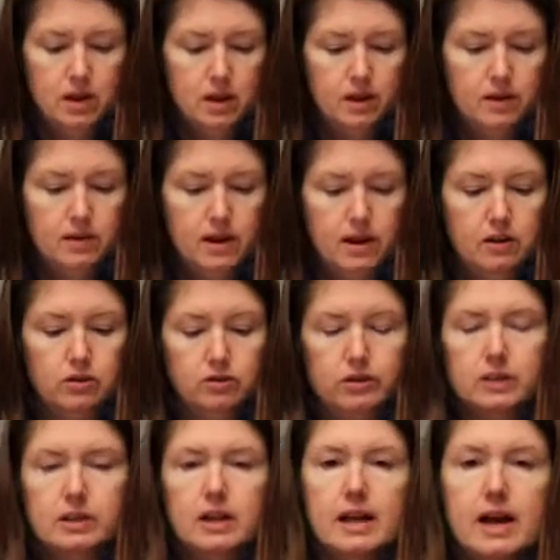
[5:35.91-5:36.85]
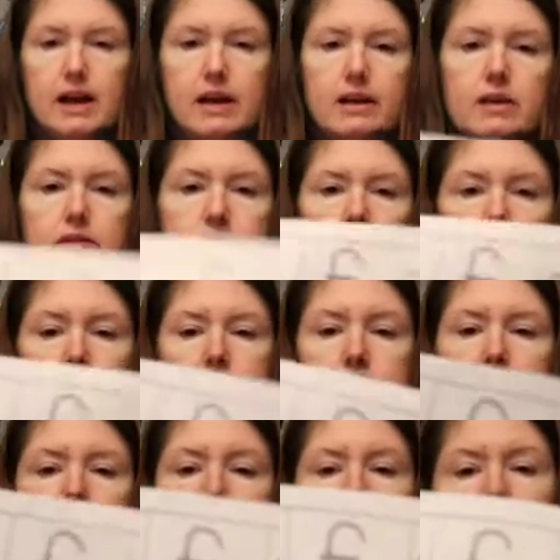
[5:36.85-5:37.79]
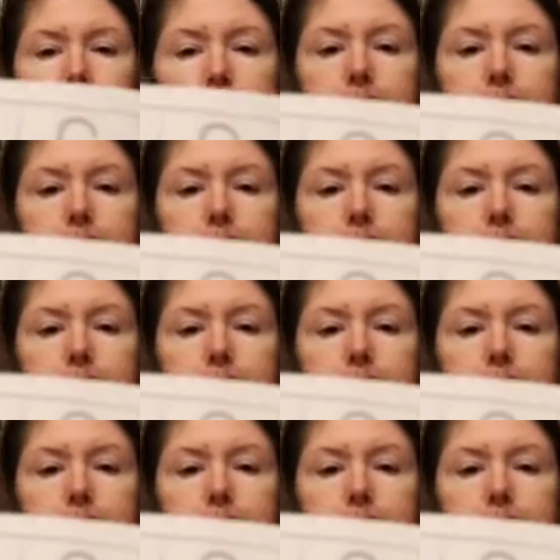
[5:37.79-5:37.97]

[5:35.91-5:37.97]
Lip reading: that looks like this.